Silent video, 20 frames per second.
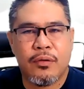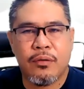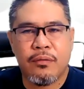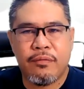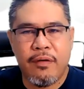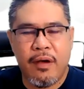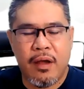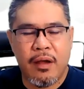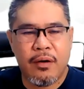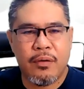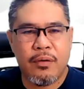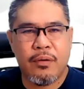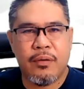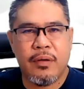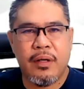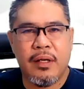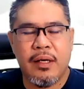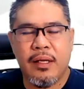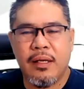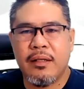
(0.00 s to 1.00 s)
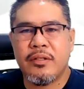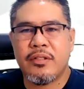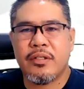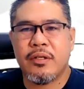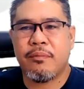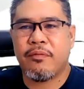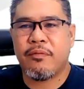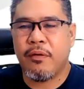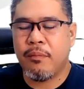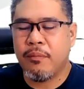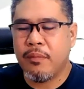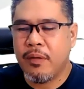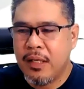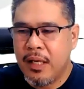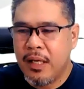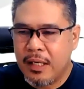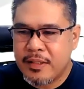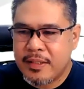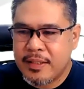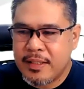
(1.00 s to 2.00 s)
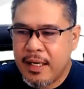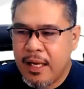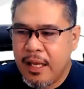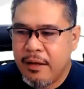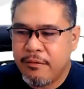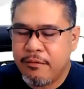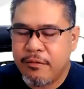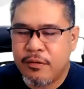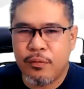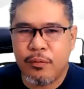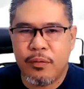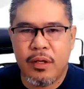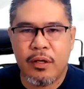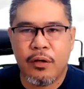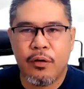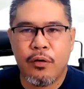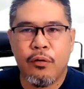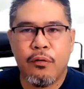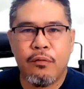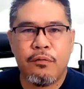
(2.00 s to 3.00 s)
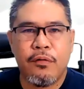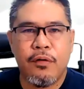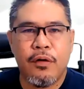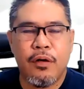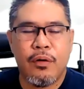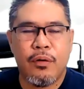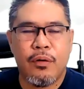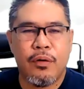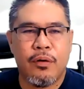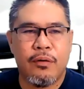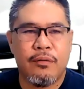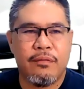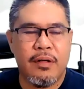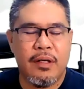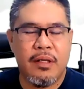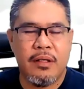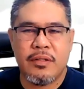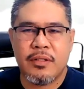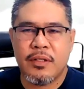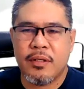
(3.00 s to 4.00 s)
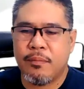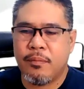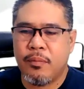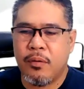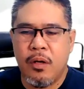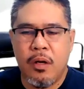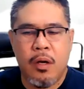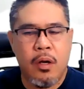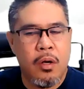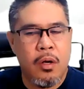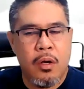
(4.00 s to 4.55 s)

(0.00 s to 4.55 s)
to Pharaoh in Egypt, from a slave to a governor of Egypt.